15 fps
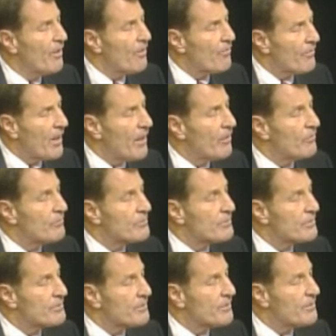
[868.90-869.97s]

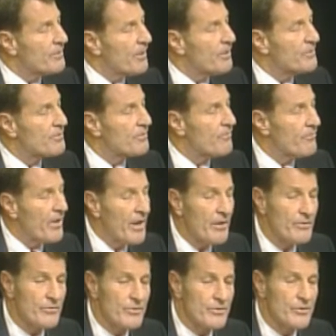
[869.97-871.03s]
thousands and tens of
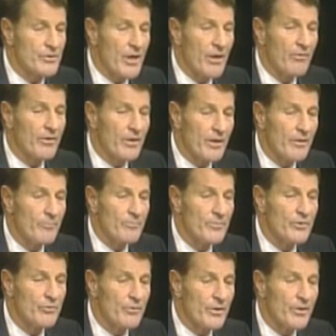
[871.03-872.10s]
thousands shall come
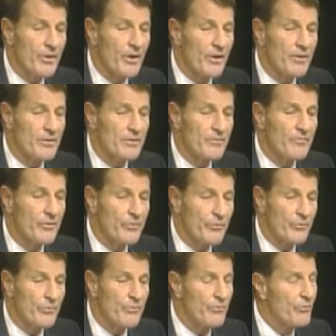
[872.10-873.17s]
to a knowledge of the
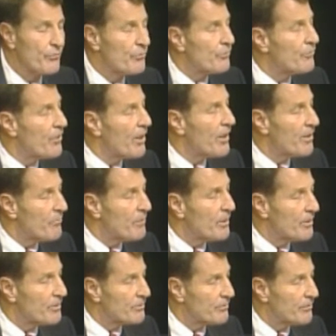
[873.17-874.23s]
truth through thy
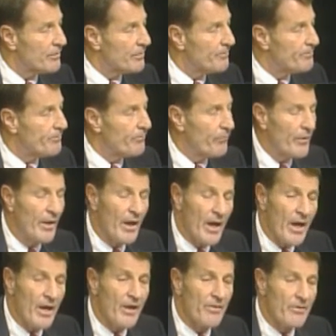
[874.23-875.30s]
ministry,
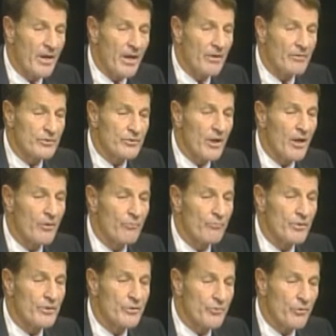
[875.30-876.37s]
and thou shalt
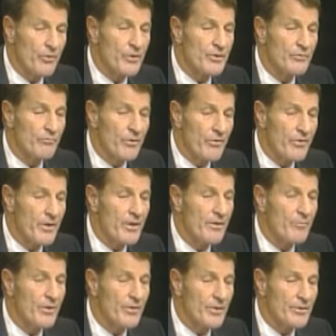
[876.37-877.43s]
rejoice with
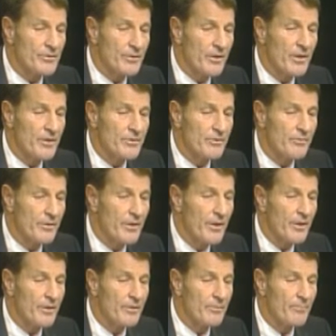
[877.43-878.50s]
them in the celestial
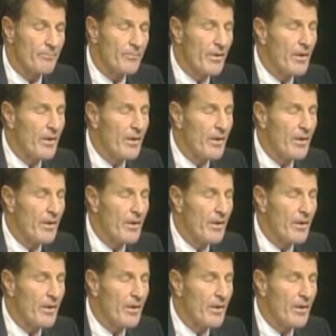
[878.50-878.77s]
kingdom,